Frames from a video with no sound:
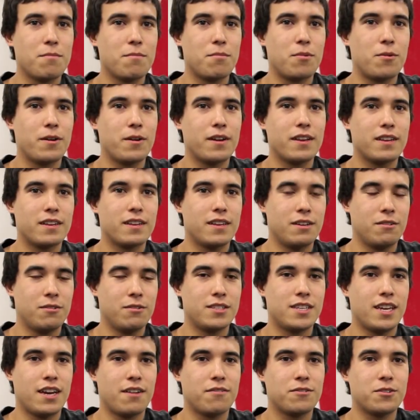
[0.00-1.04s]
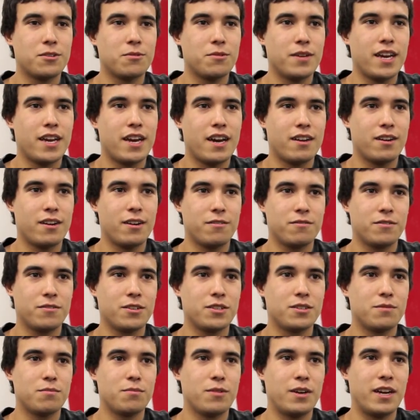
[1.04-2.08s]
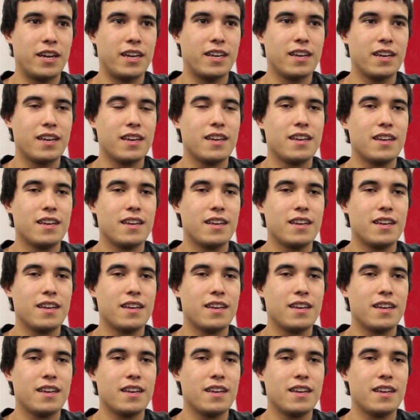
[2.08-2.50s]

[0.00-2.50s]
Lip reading: a point, it was after we had our first break,